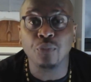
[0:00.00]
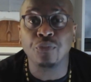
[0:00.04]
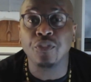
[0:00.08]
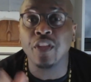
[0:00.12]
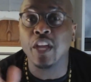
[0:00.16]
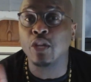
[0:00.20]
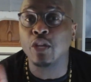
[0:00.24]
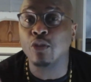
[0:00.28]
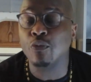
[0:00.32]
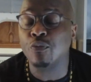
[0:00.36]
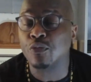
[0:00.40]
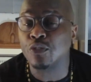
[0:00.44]

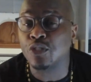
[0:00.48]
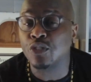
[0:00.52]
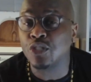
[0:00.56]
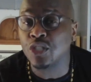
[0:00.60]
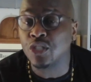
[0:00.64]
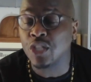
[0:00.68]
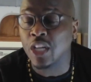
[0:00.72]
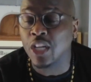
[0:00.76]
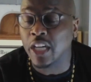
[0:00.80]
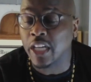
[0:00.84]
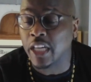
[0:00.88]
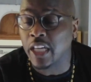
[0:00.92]
Thank you for
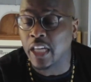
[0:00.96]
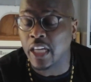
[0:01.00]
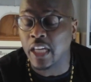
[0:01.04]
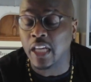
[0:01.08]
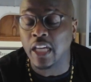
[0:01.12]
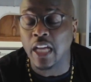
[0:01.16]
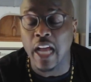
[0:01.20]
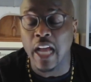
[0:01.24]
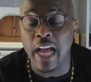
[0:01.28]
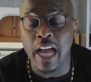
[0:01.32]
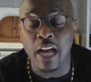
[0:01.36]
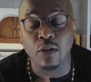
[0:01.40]
checking
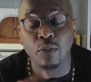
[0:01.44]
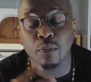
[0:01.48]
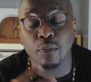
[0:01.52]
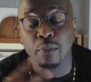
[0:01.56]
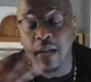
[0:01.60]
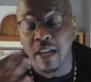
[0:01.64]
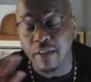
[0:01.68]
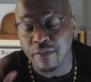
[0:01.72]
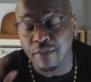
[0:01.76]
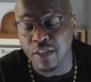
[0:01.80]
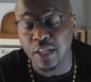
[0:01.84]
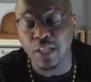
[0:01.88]
out
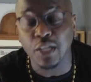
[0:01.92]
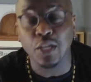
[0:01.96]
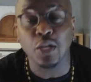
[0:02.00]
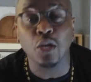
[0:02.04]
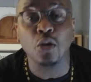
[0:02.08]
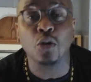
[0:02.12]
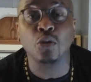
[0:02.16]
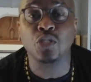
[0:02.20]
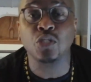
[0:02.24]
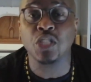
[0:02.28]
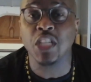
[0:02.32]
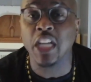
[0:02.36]
my
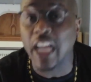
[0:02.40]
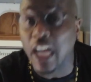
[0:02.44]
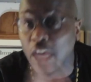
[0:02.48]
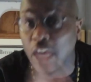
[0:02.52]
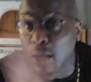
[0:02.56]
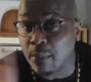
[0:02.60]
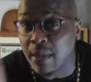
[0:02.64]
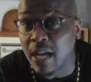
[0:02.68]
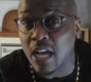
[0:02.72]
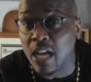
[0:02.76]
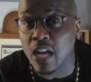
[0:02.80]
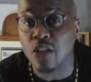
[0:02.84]
video. Check
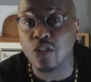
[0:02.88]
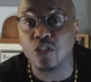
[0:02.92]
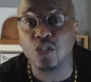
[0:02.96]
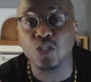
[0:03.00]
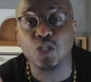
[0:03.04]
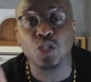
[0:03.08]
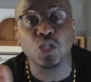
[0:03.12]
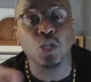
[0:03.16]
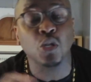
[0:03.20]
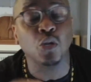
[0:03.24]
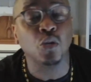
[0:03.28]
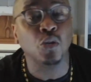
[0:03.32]
out my other
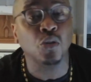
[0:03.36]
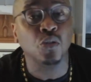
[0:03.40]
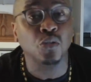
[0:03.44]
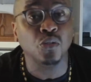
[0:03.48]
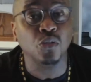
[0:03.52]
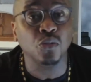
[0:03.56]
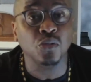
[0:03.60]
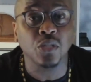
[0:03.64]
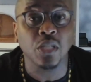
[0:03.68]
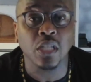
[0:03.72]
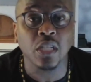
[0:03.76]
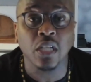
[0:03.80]

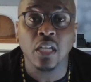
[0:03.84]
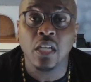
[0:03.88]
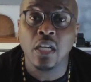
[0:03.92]
shows.